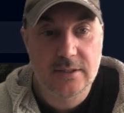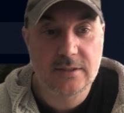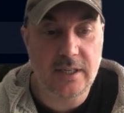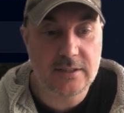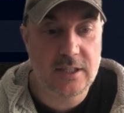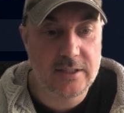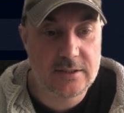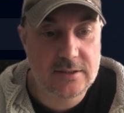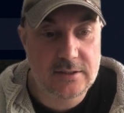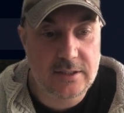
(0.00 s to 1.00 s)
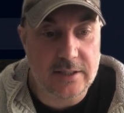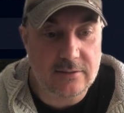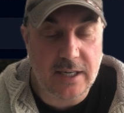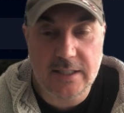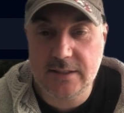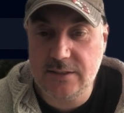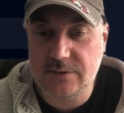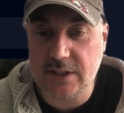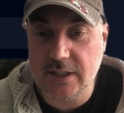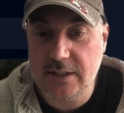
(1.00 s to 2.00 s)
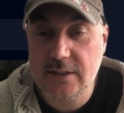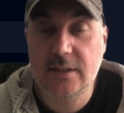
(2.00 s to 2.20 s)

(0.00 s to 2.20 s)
So let's click generate, as you've seen,